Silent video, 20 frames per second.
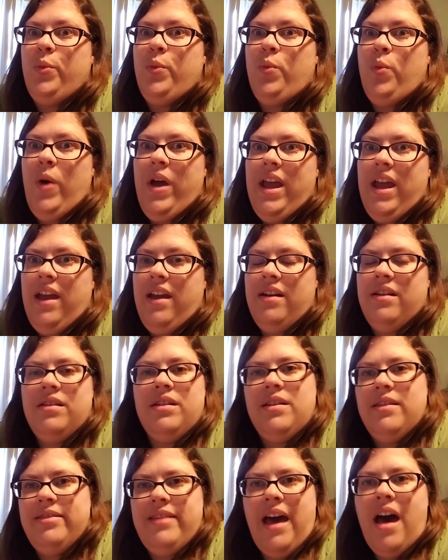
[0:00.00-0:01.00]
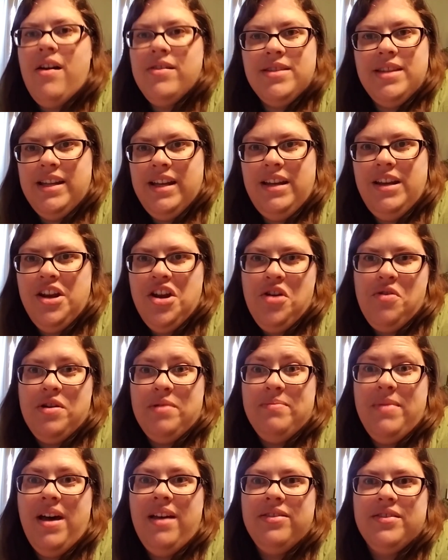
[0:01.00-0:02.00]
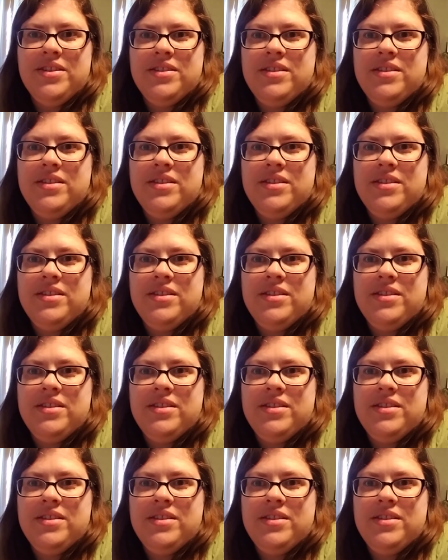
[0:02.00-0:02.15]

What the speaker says: way earn 1,000, in a month or